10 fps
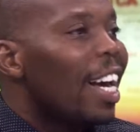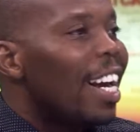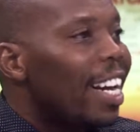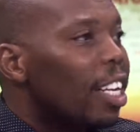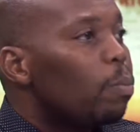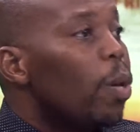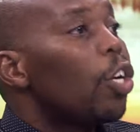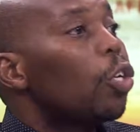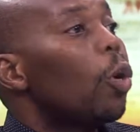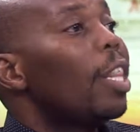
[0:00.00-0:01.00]
Let us
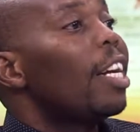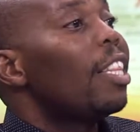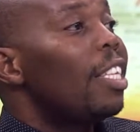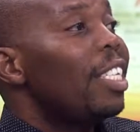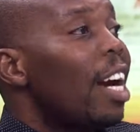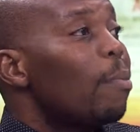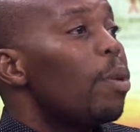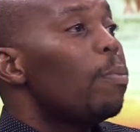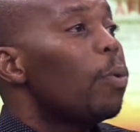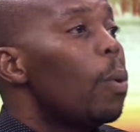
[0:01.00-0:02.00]
make sure that these young
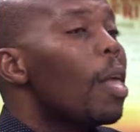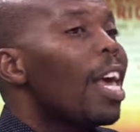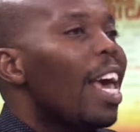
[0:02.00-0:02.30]
people